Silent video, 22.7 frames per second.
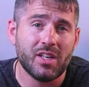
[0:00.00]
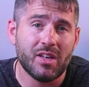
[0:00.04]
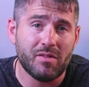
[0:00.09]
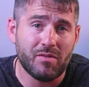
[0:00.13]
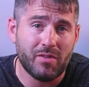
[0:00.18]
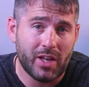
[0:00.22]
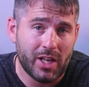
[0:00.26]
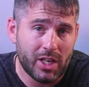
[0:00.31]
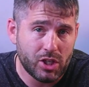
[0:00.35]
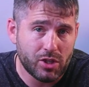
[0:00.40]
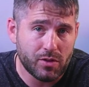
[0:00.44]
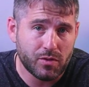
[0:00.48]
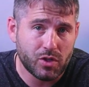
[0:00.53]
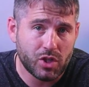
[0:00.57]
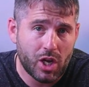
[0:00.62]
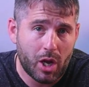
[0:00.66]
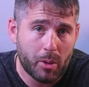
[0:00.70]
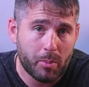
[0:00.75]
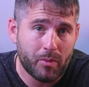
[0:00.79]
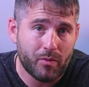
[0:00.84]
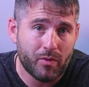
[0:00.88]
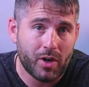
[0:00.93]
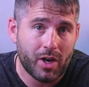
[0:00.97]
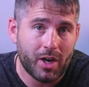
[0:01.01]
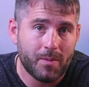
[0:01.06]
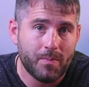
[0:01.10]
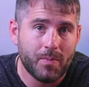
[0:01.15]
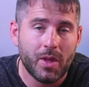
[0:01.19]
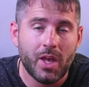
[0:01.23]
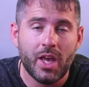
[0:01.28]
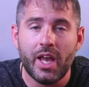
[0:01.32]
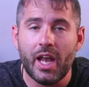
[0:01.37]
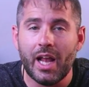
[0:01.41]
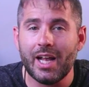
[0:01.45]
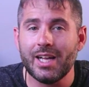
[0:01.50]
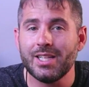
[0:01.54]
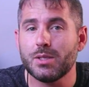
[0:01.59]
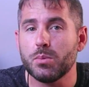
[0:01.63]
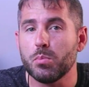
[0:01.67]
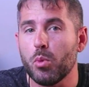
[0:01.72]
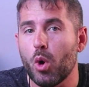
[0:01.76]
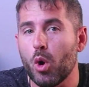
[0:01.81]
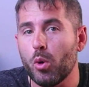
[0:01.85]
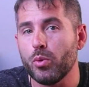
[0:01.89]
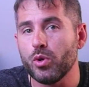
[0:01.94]
advantage of Shopify its
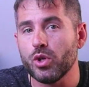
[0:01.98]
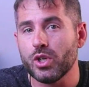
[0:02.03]
mobile